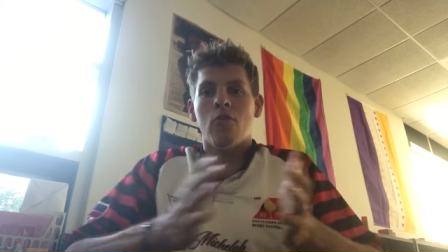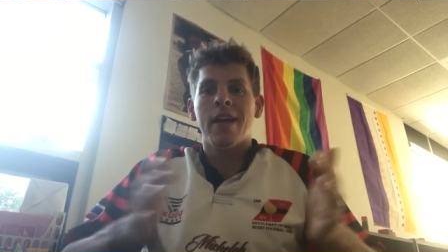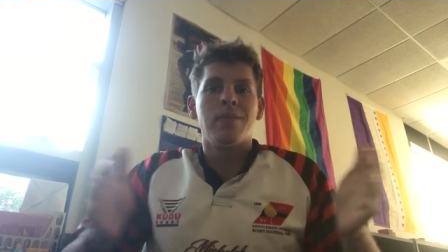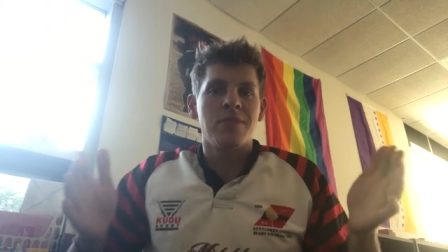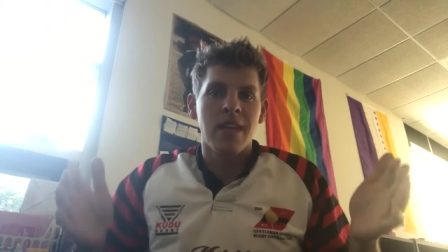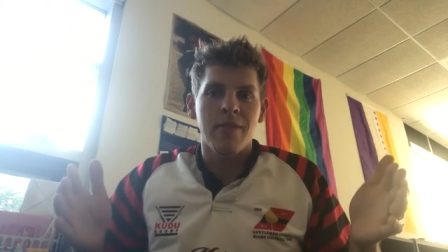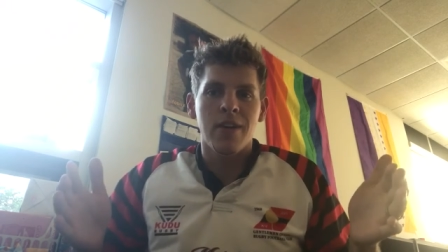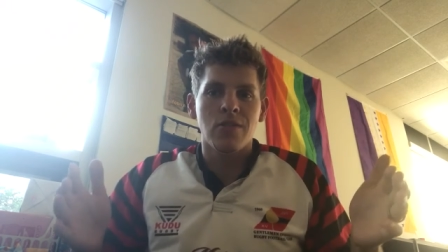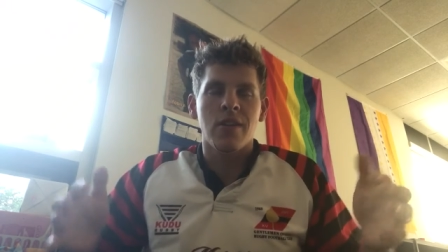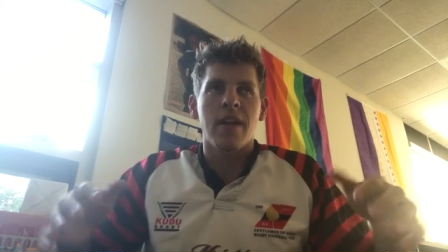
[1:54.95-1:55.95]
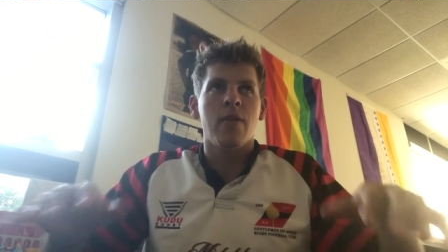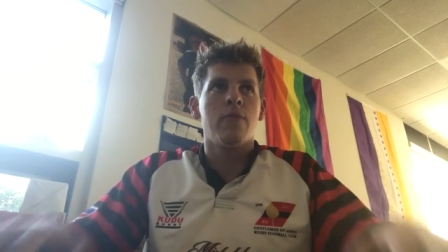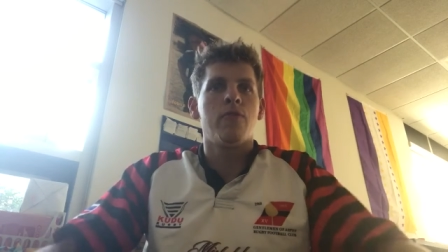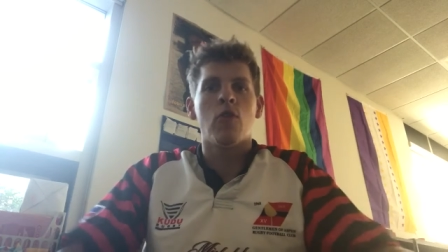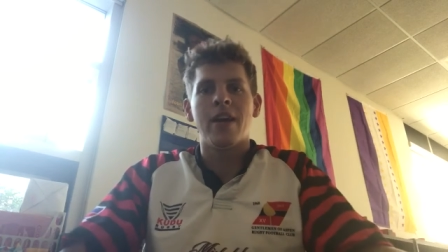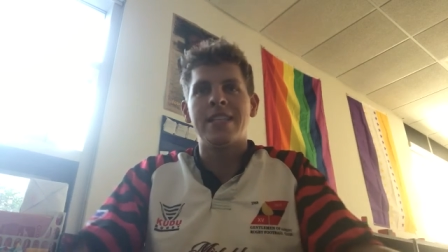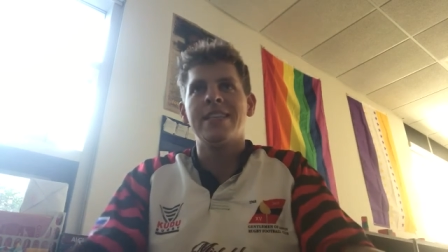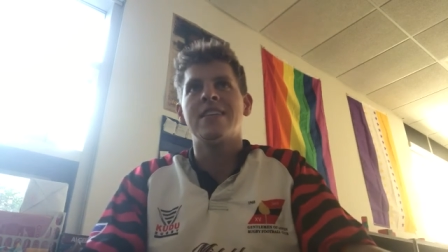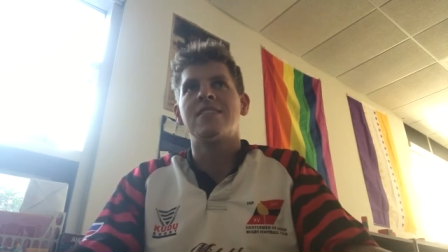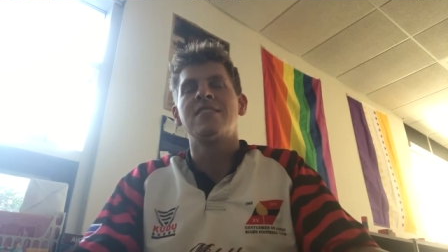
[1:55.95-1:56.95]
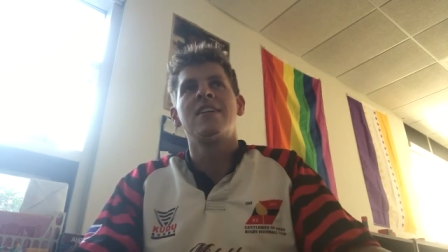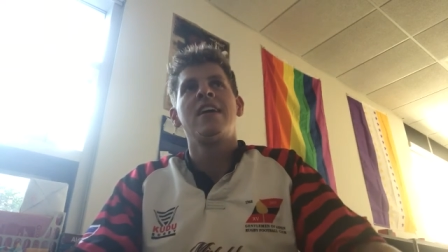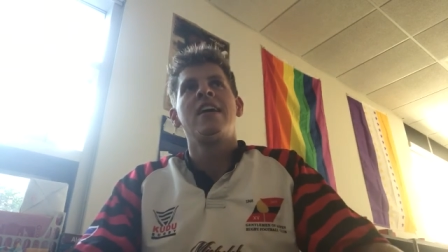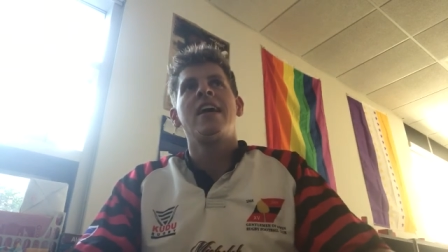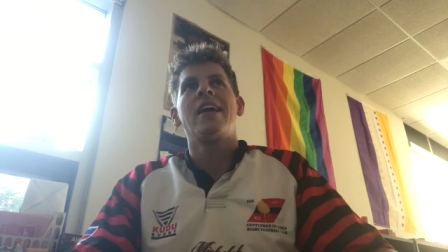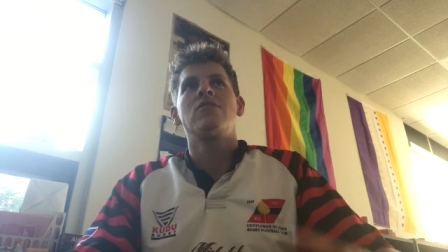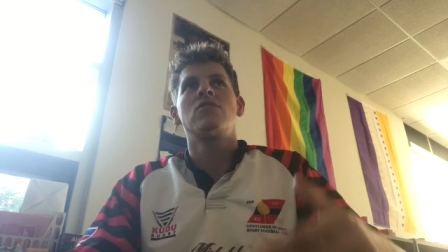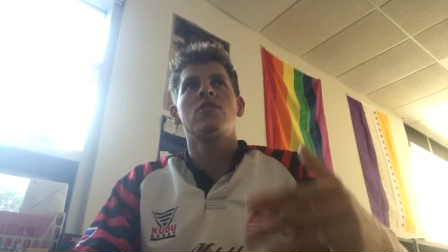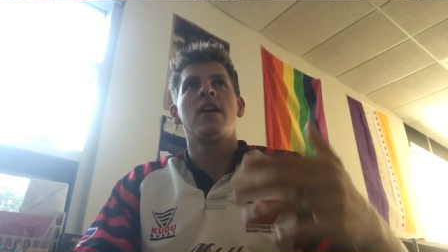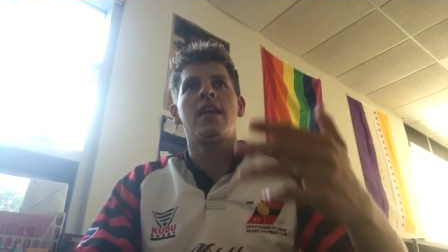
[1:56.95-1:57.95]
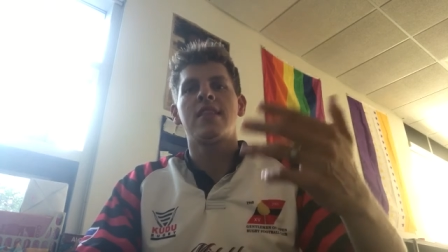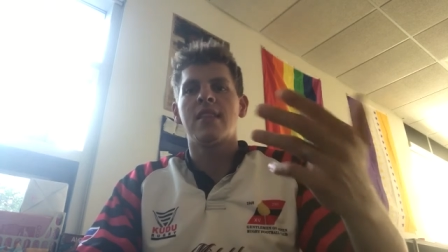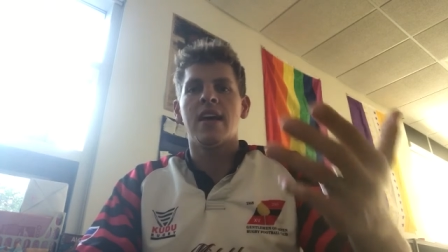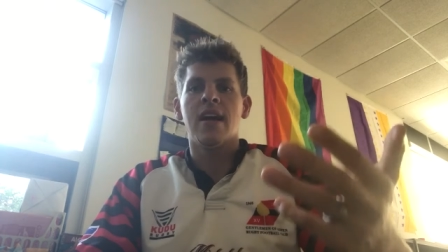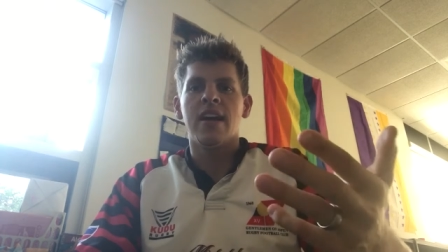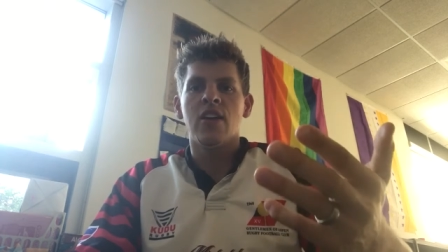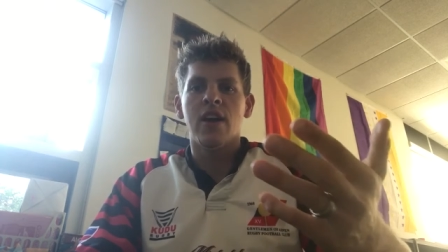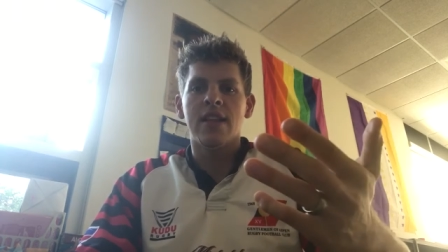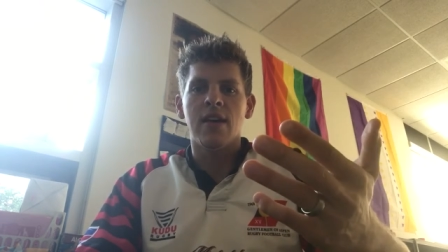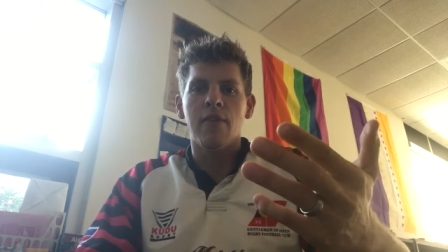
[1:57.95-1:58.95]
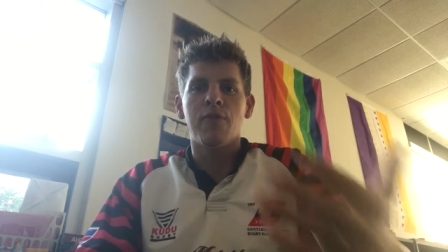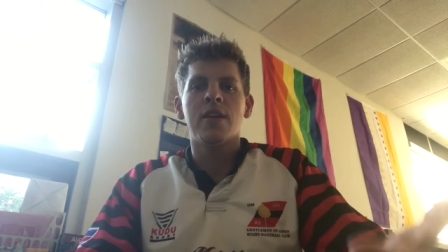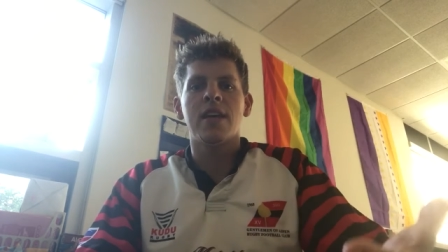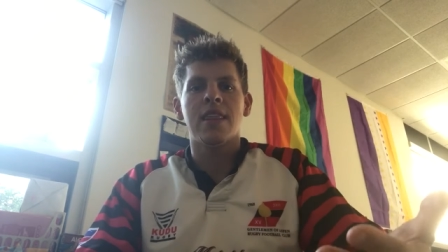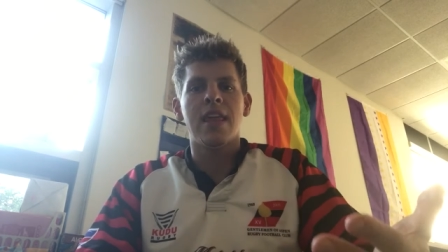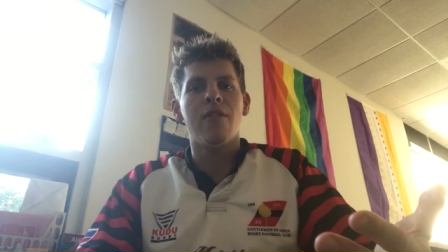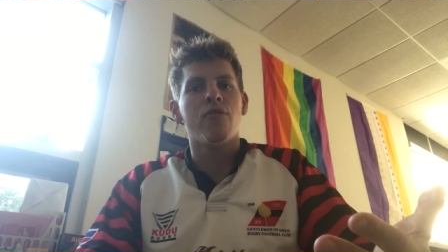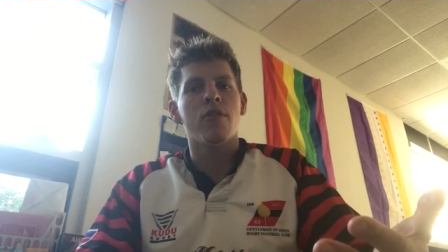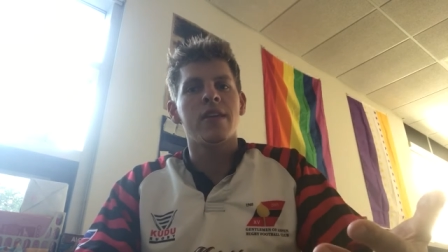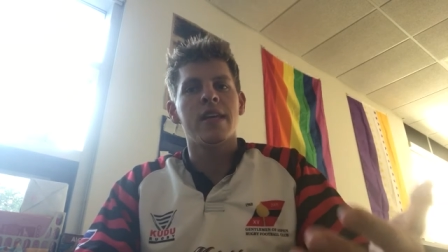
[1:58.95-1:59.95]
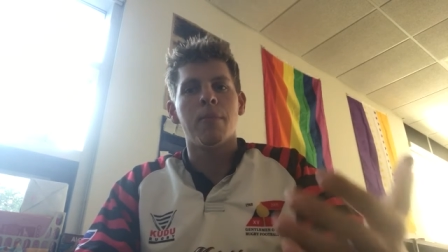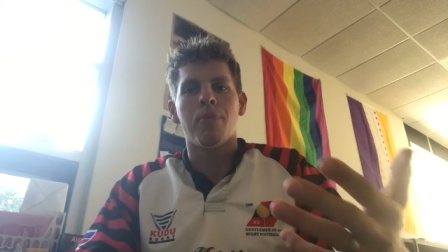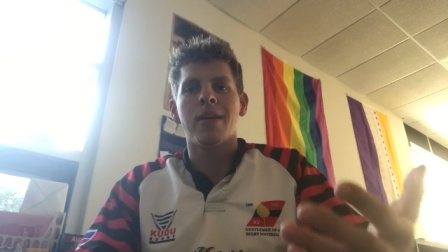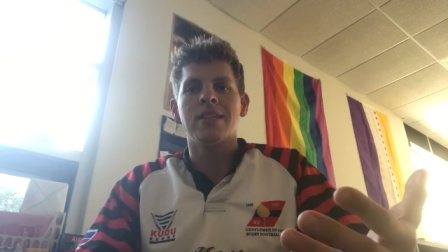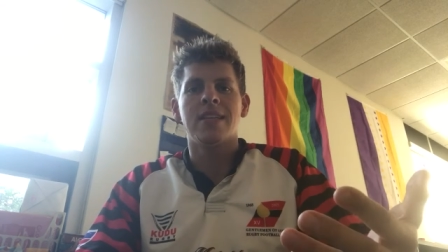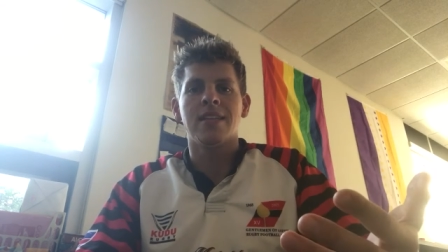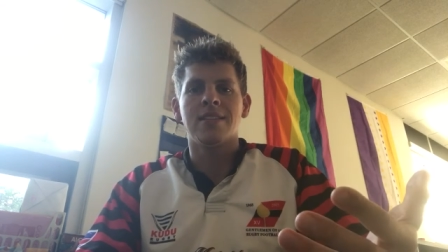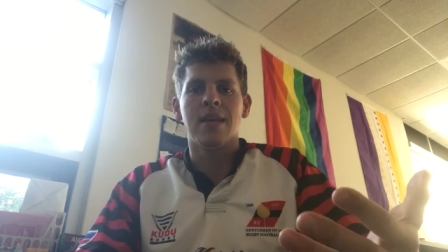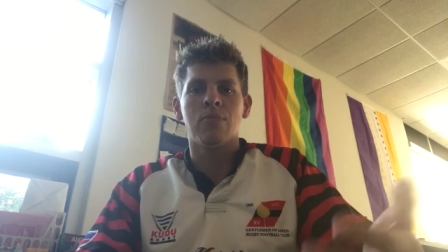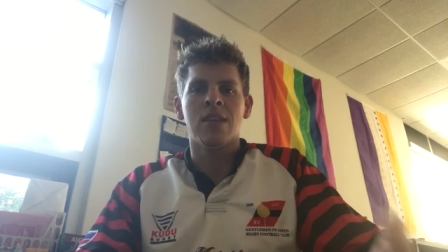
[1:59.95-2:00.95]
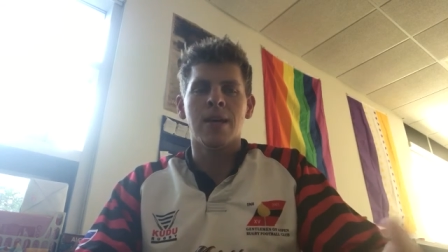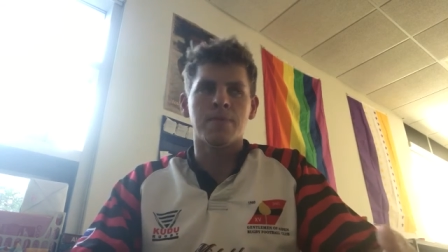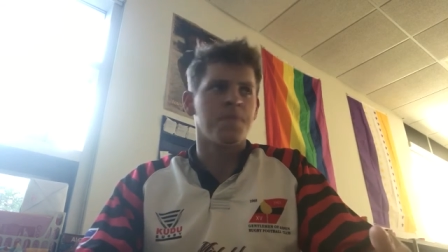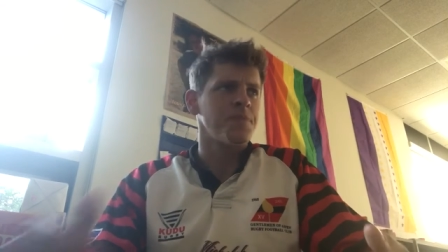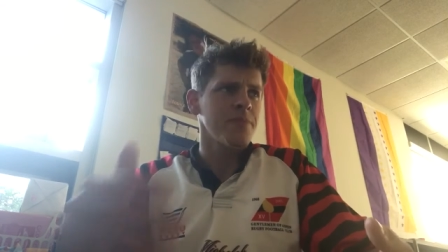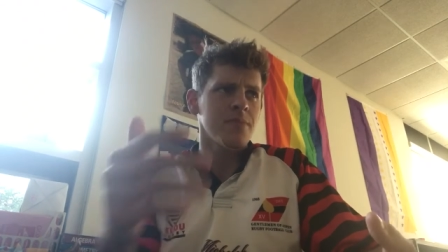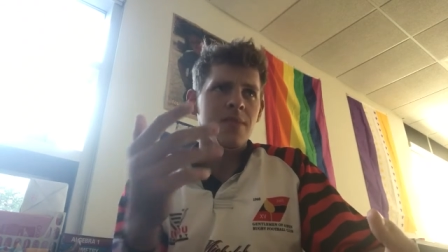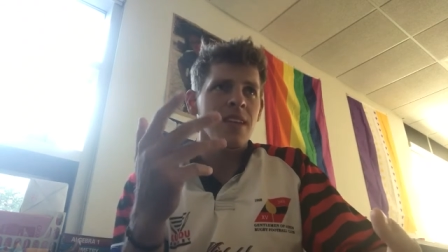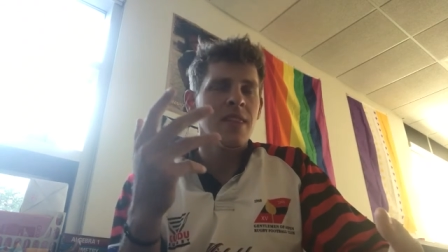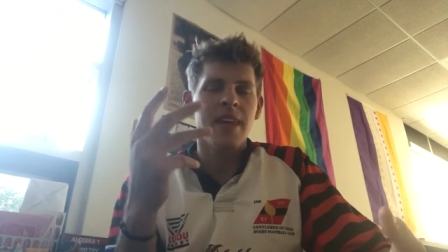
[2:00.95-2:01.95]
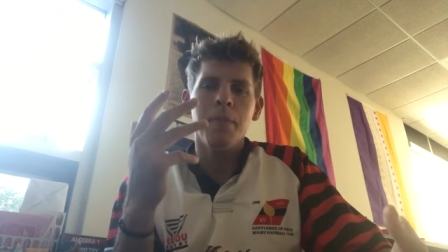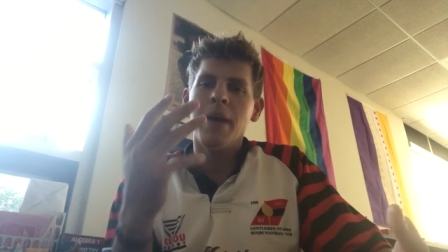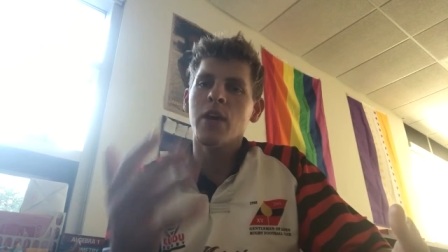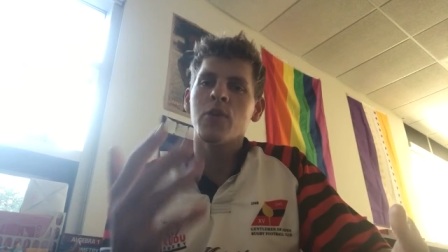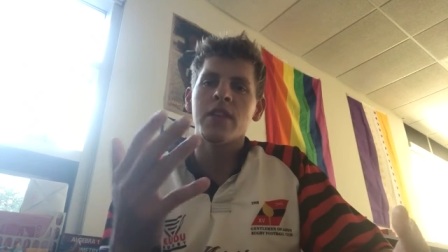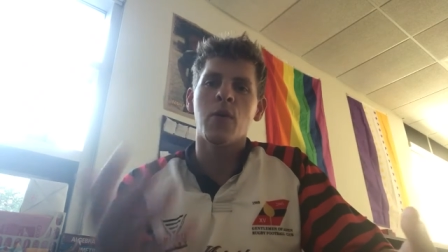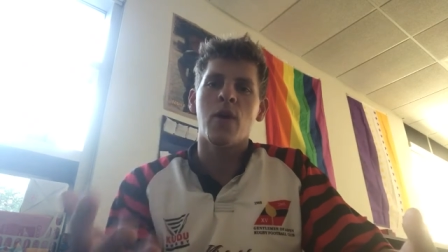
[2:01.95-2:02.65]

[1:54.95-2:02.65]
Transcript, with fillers: a random set of 104 ideas. And so, I, you know, I, I feel like they've really embraced that same thing. They make what they